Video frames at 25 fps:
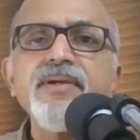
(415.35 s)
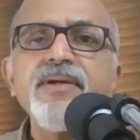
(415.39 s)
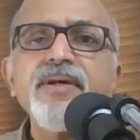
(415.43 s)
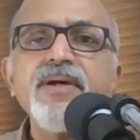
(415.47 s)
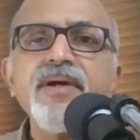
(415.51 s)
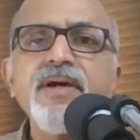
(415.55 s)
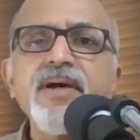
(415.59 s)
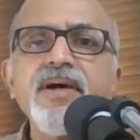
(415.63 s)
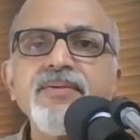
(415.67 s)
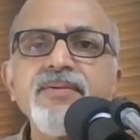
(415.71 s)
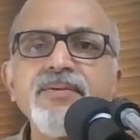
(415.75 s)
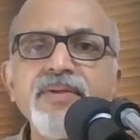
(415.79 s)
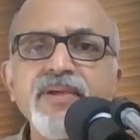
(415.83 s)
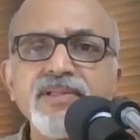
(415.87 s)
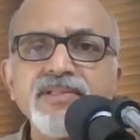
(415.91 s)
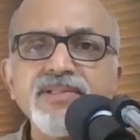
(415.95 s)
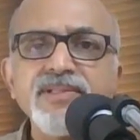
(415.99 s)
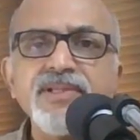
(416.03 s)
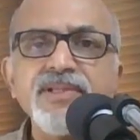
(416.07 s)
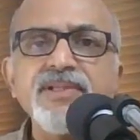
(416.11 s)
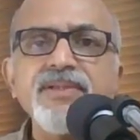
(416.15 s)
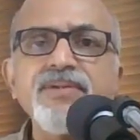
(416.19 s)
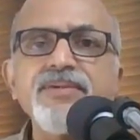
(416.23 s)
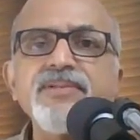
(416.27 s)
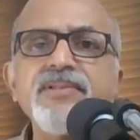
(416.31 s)
how to
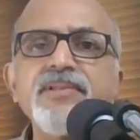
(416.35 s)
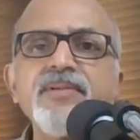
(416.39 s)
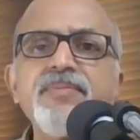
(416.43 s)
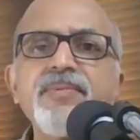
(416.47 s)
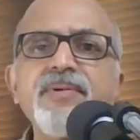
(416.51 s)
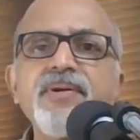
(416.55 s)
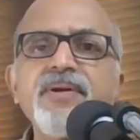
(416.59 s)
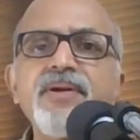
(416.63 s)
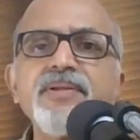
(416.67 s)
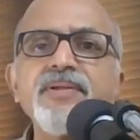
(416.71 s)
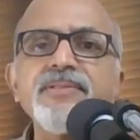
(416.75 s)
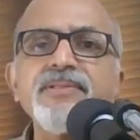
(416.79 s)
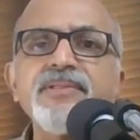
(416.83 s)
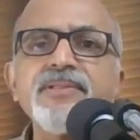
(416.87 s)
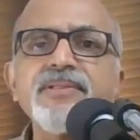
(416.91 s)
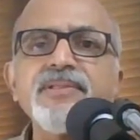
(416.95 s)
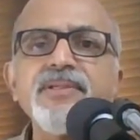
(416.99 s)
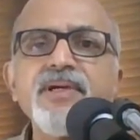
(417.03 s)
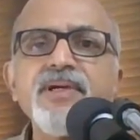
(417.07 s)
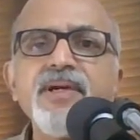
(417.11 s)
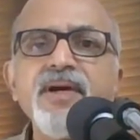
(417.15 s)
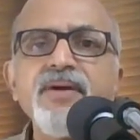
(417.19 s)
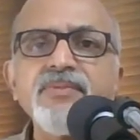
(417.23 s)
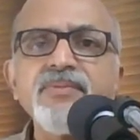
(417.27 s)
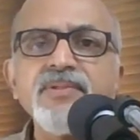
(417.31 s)
execute the project,
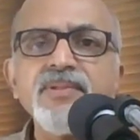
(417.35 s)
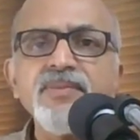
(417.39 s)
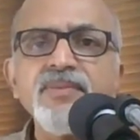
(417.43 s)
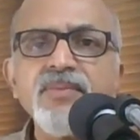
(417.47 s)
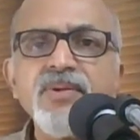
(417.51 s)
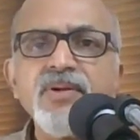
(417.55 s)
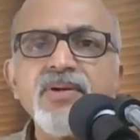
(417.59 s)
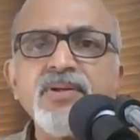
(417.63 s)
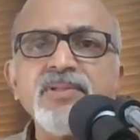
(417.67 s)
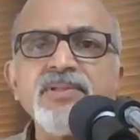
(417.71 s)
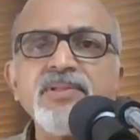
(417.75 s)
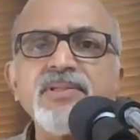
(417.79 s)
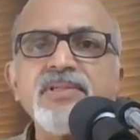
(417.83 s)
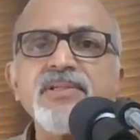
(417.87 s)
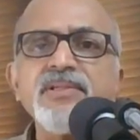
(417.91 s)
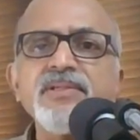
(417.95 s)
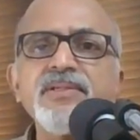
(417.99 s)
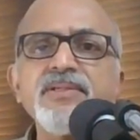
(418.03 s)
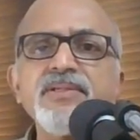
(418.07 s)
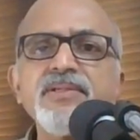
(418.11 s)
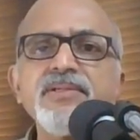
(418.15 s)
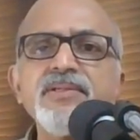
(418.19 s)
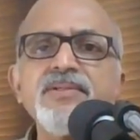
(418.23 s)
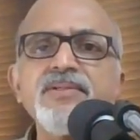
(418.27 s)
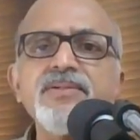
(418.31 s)
how to monitor and
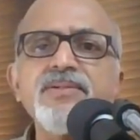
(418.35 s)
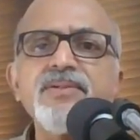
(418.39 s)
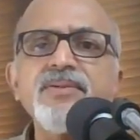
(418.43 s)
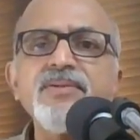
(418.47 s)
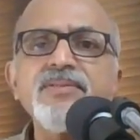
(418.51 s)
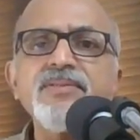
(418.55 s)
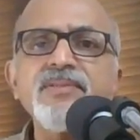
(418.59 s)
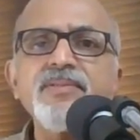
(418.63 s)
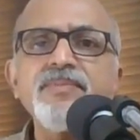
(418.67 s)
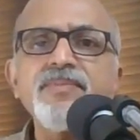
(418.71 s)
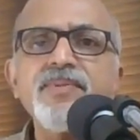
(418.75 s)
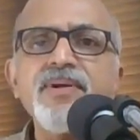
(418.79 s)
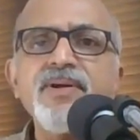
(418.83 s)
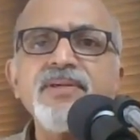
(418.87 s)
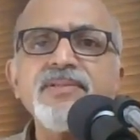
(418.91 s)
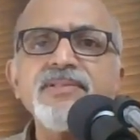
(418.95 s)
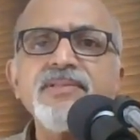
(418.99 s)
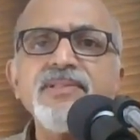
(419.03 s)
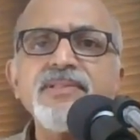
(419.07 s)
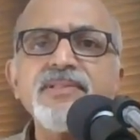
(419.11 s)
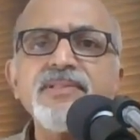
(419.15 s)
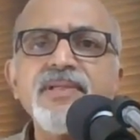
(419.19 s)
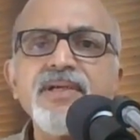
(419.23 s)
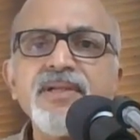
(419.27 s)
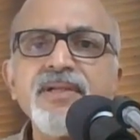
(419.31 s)
control the
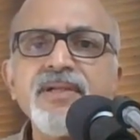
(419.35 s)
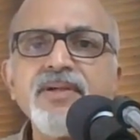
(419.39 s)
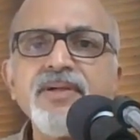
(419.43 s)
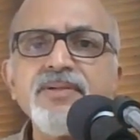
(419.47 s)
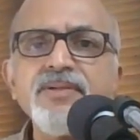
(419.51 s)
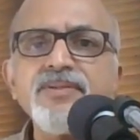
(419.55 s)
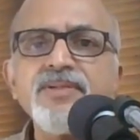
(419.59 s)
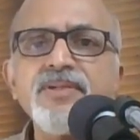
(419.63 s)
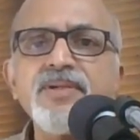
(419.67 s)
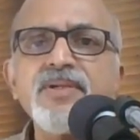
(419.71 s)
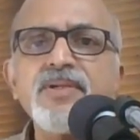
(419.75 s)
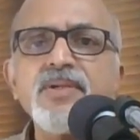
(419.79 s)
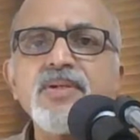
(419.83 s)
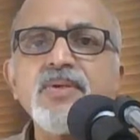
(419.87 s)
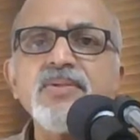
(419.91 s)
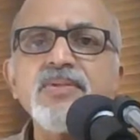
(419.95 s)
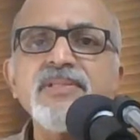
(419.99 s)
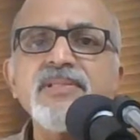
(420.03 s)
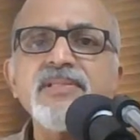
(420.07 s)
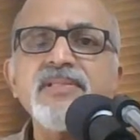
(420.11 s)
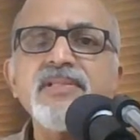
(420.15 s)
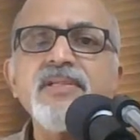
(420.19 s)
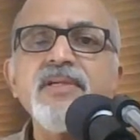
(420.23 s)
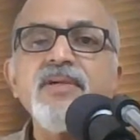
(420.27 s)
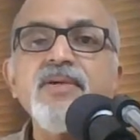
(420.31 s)
project, and how to close
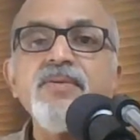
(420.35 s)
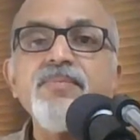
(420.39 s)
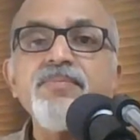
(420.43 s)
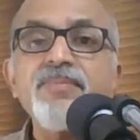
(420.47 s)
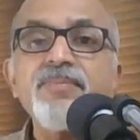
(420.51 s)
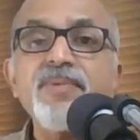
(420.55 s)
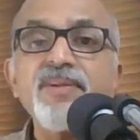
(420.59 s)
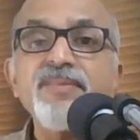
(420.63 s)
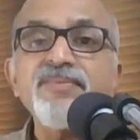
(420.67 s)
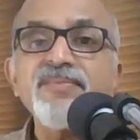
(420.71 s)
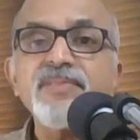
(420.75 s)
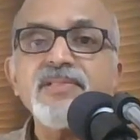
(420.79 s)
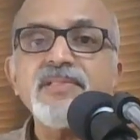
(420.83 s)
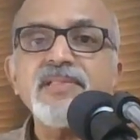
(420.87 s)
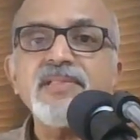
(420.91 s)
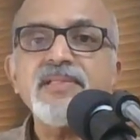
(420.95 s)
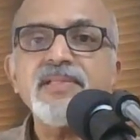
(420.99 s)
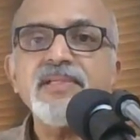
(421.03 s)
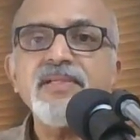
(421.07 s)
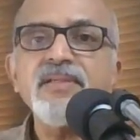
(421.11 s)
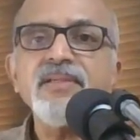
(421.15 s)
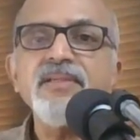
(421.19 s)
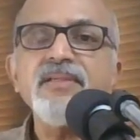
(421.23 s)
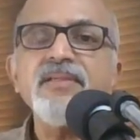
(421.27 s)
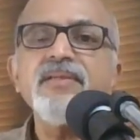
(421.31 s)
it
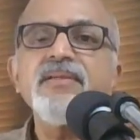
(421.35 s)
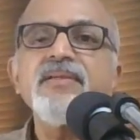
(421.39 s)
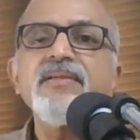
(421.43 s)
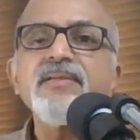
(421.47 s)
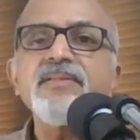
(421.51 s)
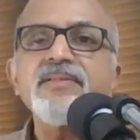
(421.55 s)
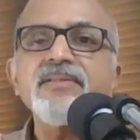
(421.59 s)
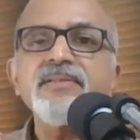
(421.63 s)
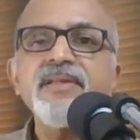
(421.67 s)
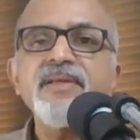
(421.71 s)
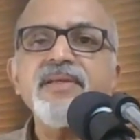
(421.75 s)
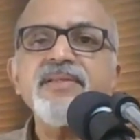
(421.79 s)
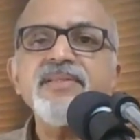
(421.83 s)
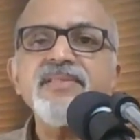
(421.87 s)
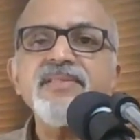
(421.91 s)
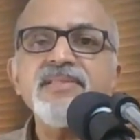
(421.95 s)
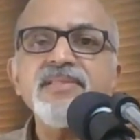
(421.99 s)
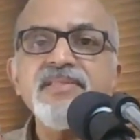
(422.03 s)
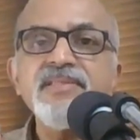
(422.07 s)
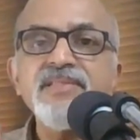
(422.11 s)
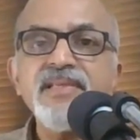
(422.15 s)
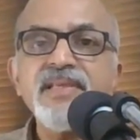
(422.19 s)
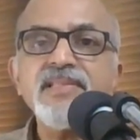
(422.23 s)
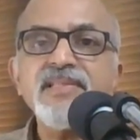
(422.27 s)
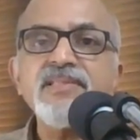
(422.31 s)
professionally. That is
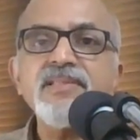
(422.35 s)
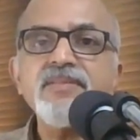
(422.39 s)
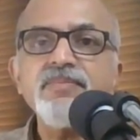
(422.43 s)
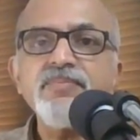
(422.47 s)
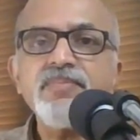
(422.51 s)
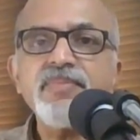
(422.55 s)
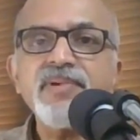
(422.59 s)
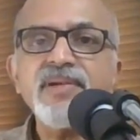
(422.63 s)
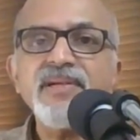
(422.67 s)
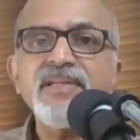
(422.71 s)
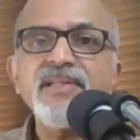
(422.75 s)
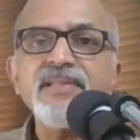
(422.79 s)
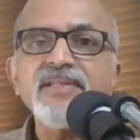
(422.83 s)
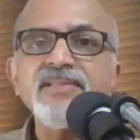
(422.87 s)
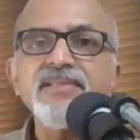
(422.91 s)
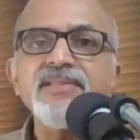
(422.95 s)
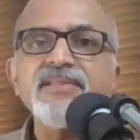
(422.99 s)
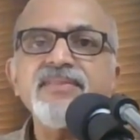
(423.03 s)
just predictive.